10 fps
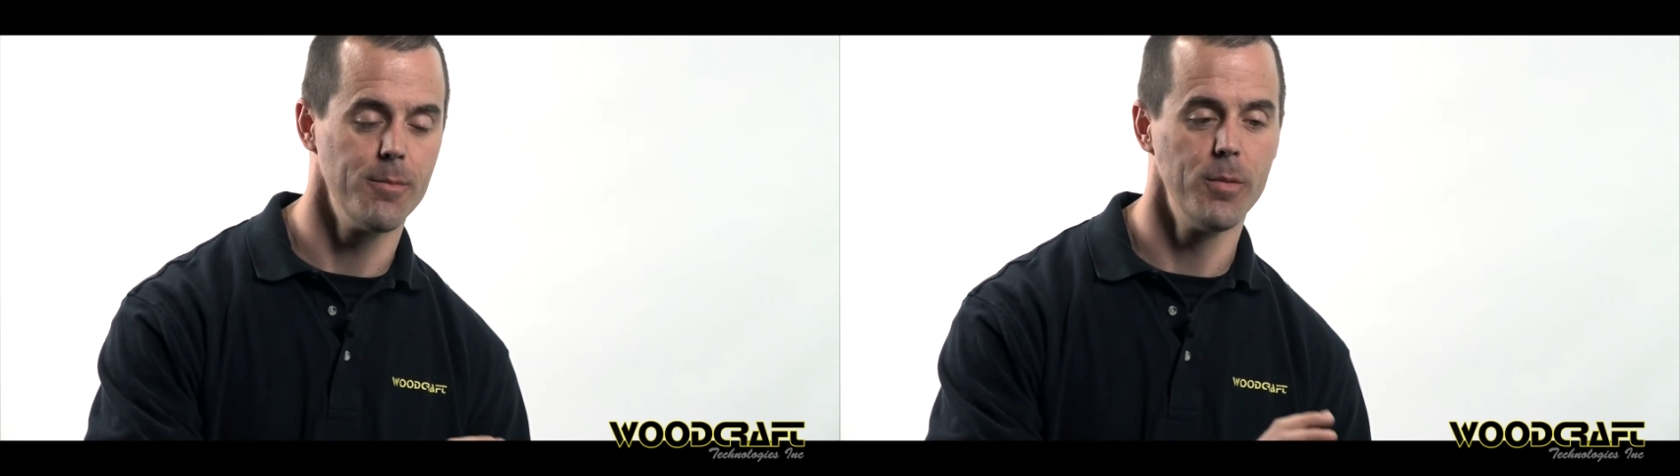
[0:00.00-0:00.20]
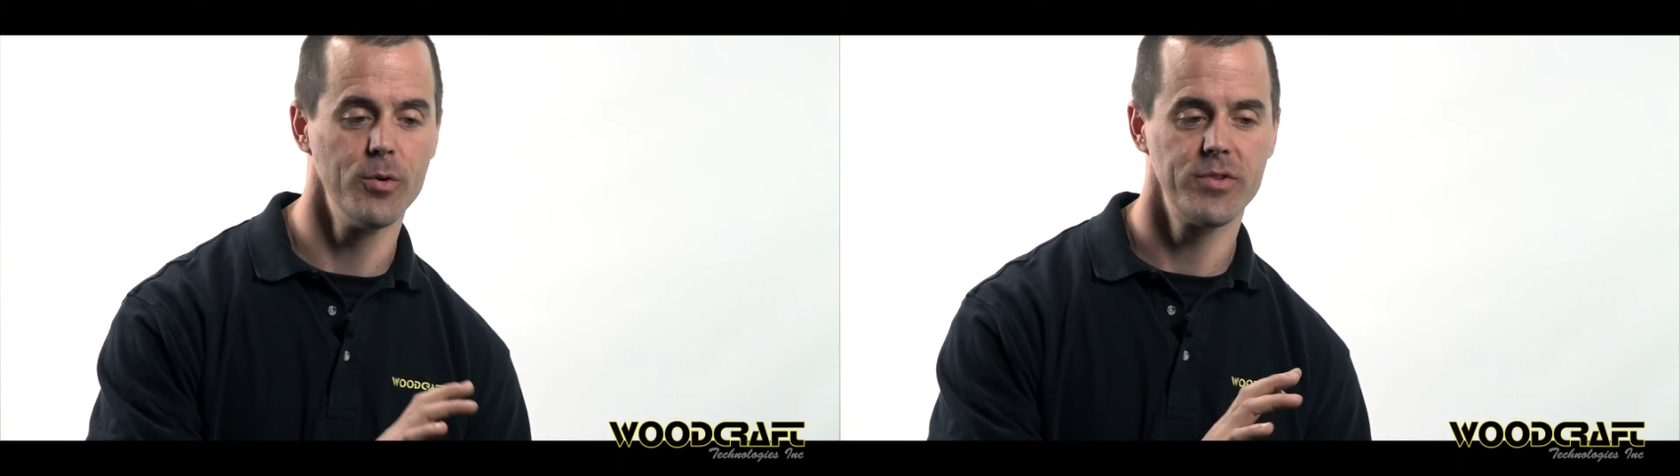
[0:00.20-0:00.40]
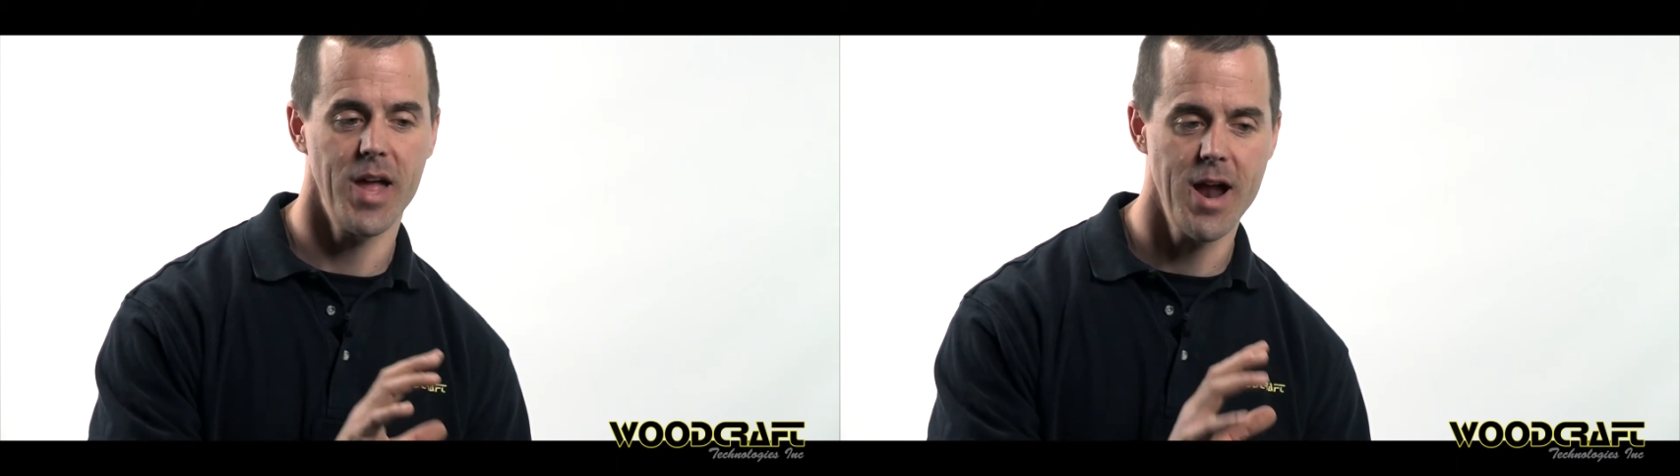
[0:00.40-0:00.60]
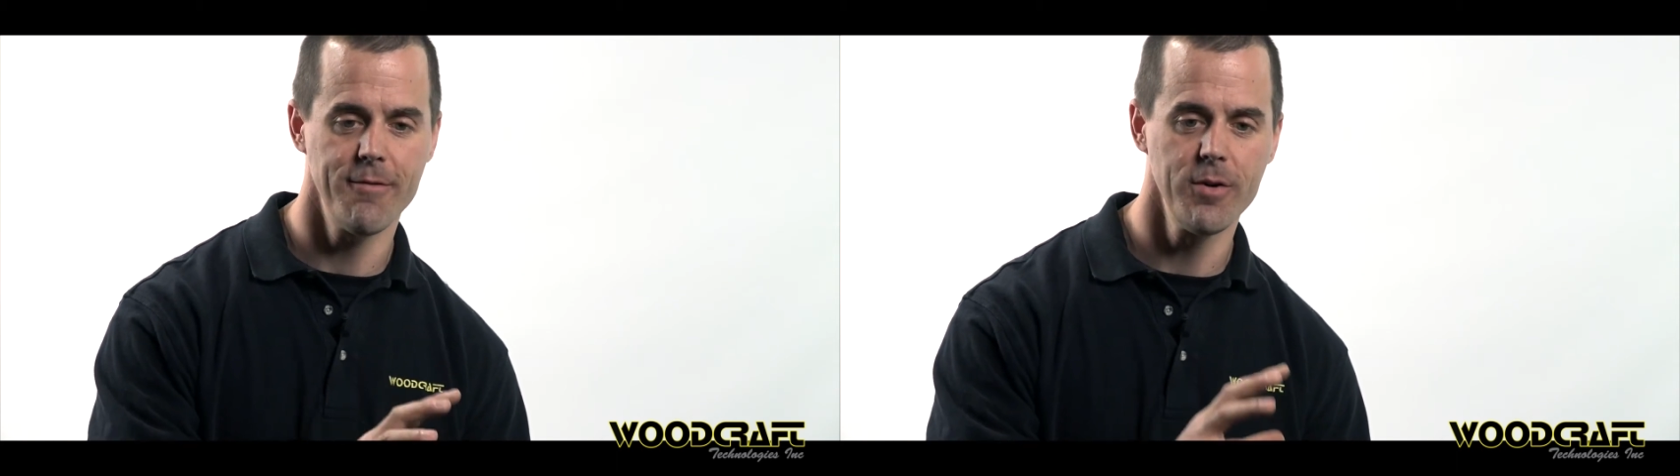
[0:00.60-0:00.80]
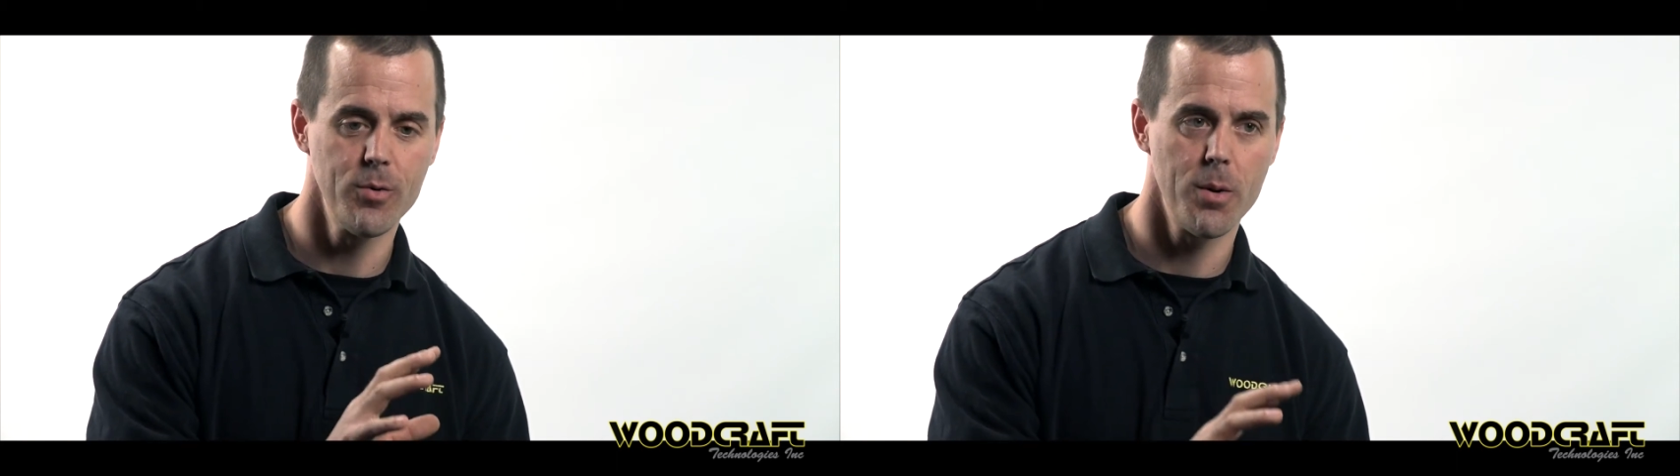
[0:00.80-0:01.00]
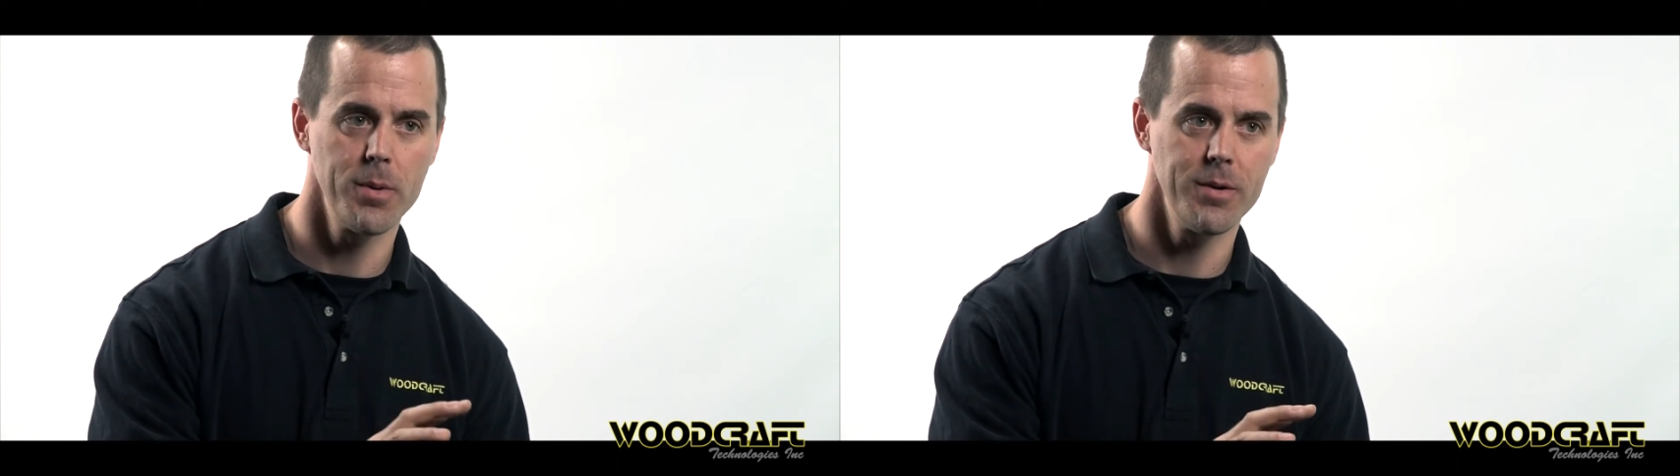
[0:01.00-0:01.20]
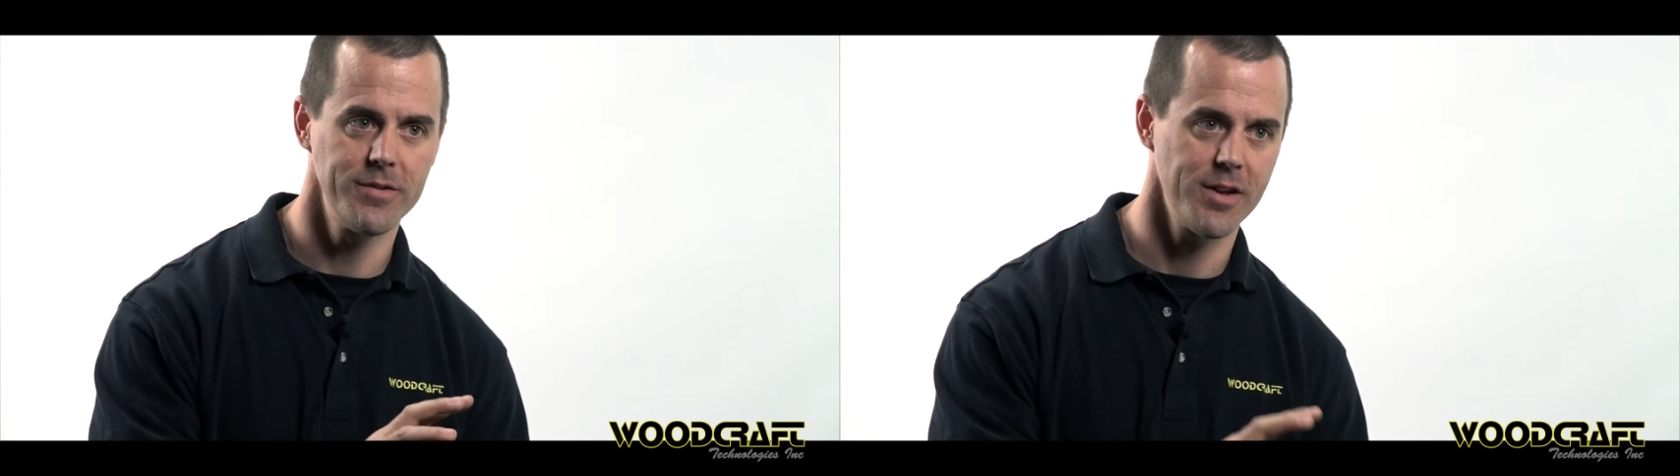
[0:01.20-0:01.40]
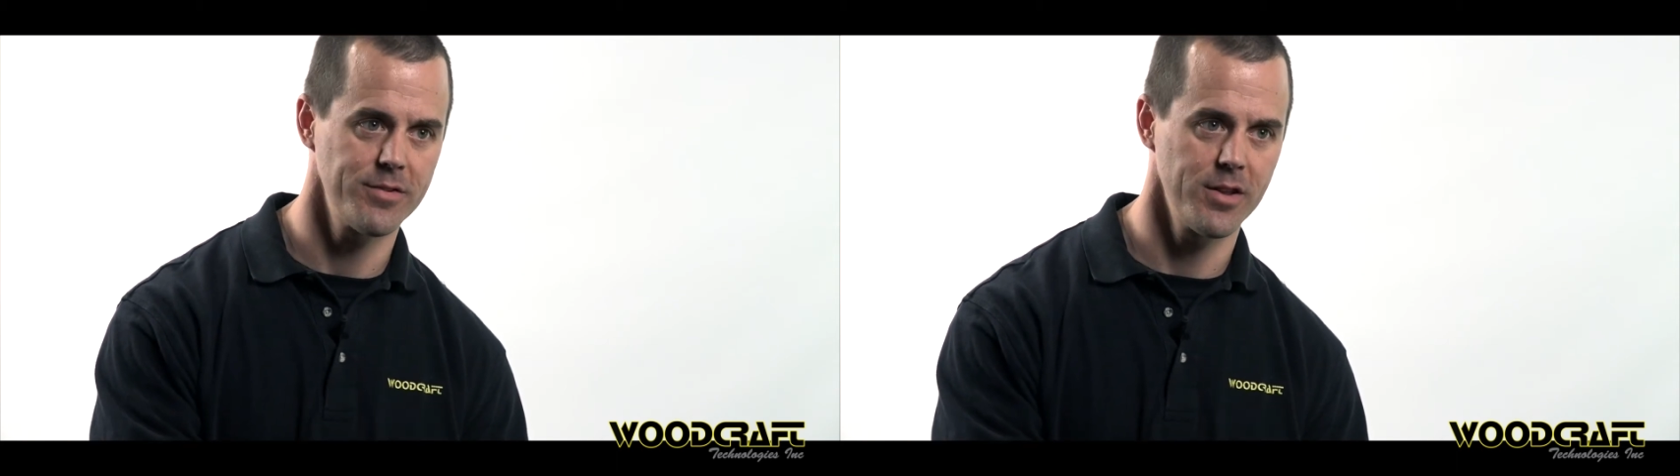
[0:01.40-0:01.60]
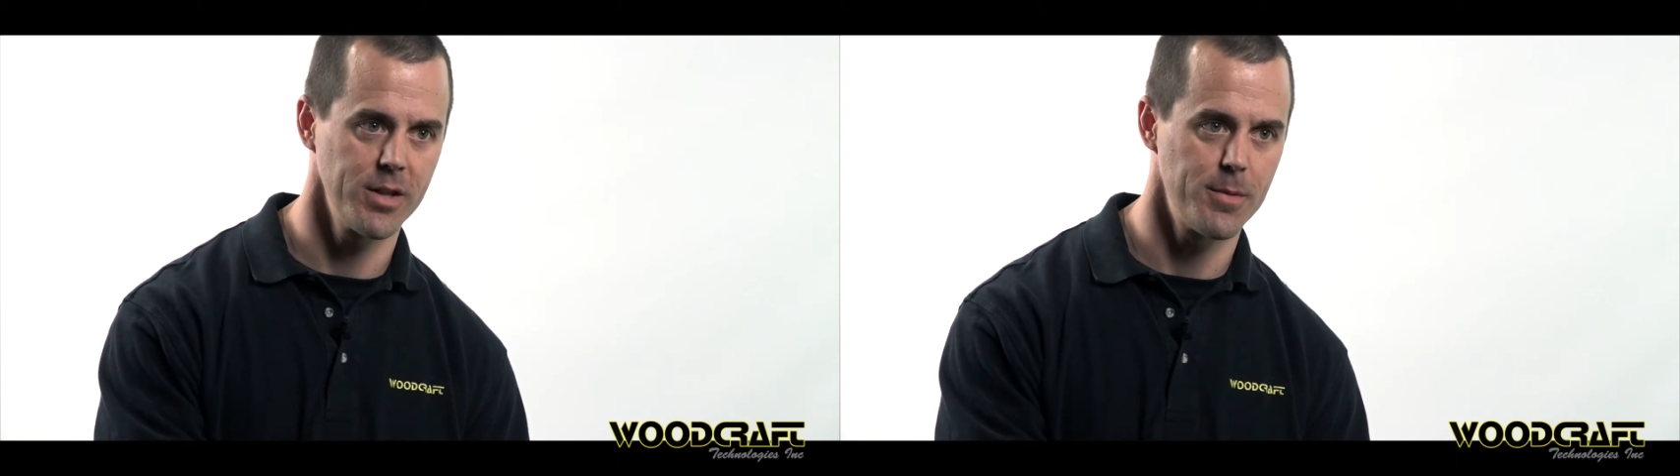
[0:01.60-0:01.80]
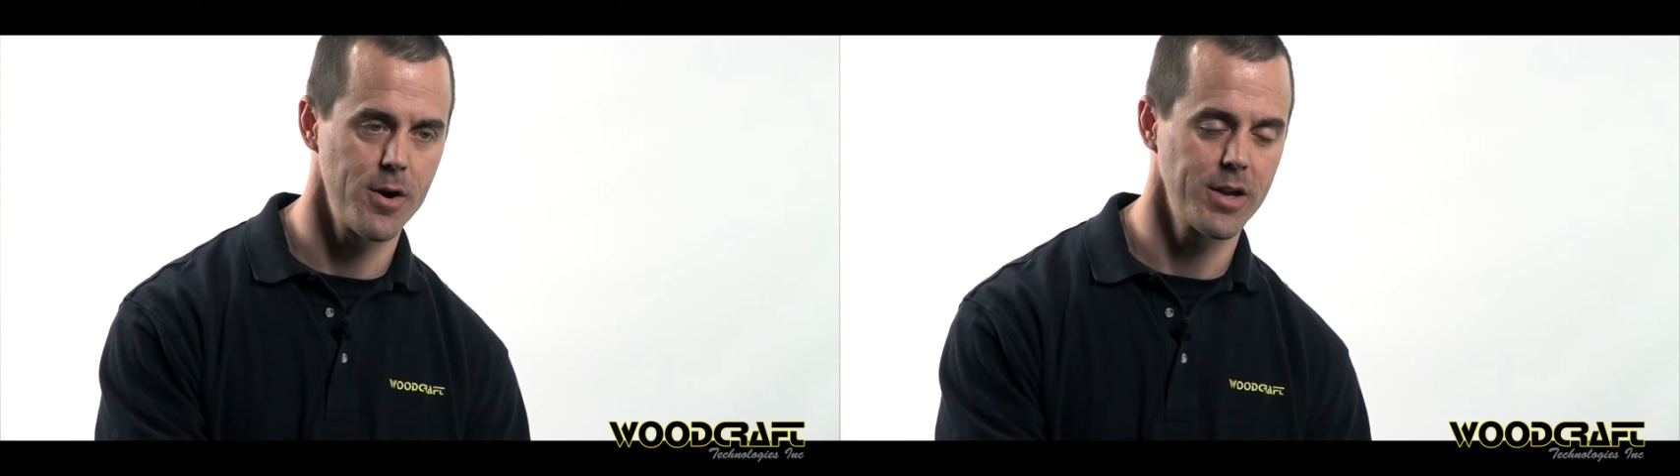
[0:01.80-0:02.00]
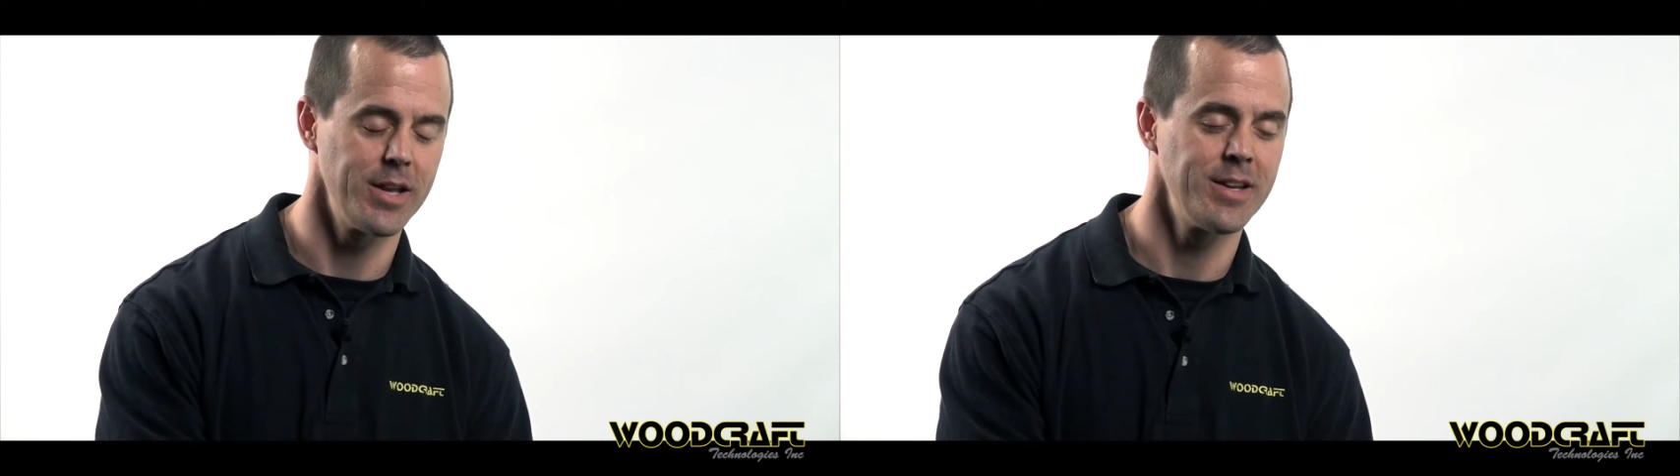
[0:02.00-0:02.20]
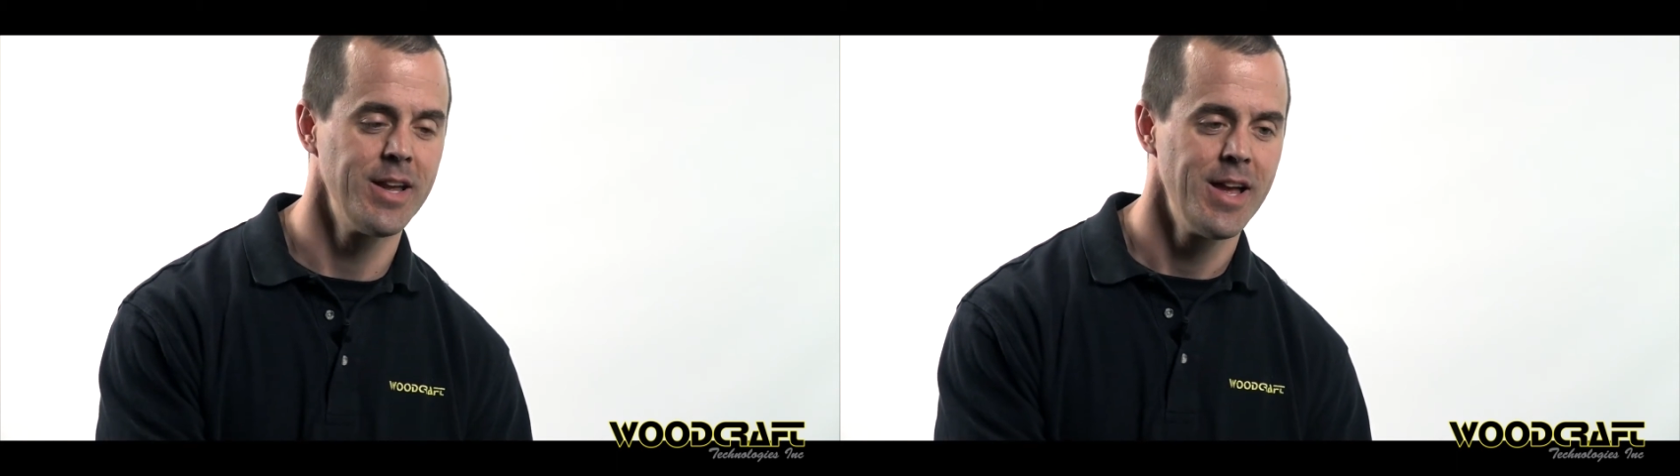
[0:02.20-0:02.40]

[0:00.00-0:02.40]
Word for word: Most every warmer that we've tested on the market